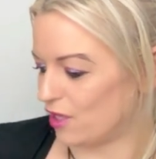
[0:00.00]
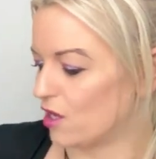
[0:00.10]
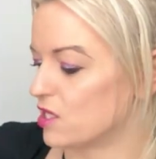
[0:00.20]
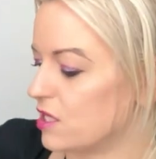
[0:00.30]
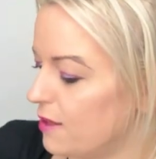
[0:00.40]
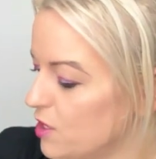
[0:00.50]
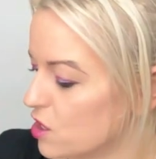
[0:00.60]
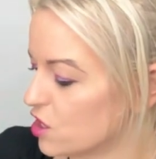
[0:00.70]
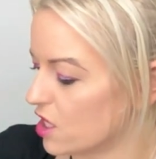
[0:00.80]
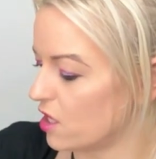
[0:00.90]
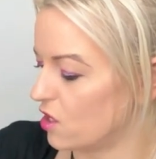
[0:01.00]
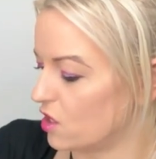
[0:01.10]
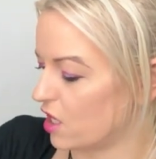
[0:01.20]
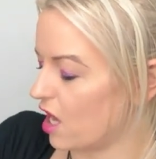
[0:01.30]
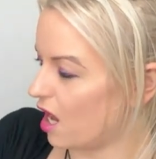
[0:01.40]
we got? So let me just show you
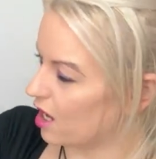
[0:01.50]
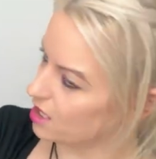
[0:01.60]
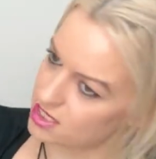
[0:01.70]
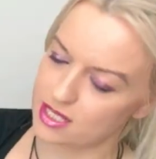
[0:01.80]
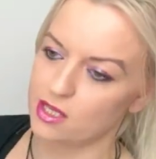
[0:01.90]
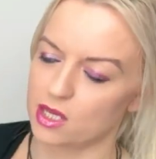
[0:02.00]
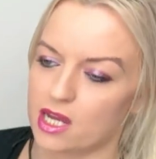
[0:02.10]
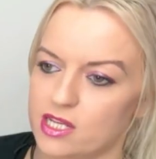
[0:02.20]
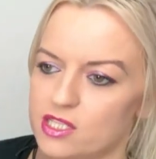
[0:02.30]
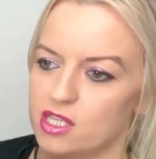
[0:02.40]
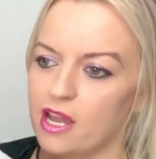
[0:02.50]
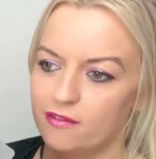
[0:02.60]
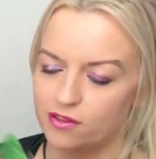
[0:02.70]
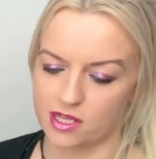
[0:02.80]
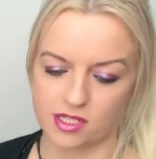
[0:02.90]
the cards so you guys know,
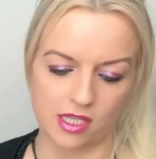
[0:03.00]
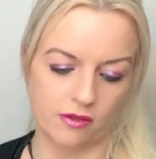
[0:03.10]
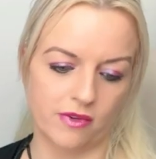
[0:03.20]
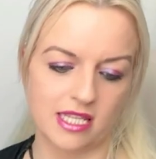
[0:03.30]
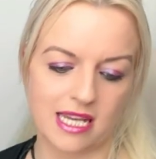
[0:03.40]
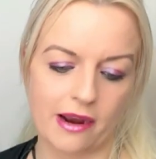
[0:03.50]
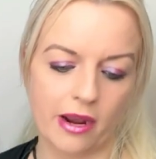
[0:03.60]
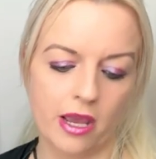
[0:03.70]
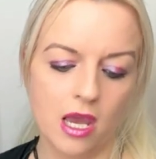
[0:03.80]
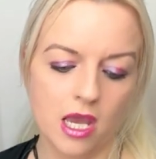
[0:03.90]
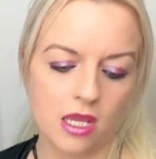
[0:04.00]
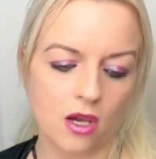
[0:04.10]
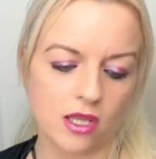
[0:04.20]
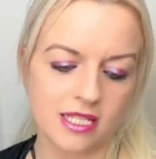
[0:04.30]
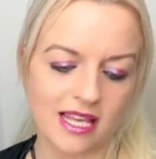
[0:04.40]
for those of you that read tarot. You've
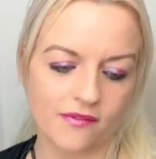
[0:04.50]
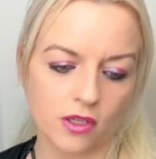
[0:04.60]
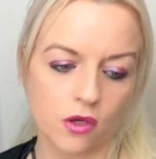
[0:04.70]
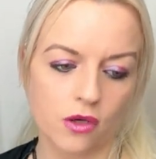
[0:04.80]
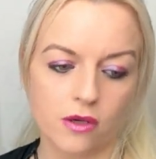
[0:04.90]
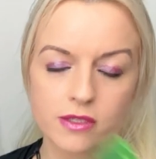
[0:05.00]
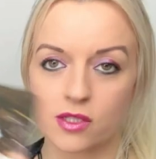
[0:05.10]
got the Seven of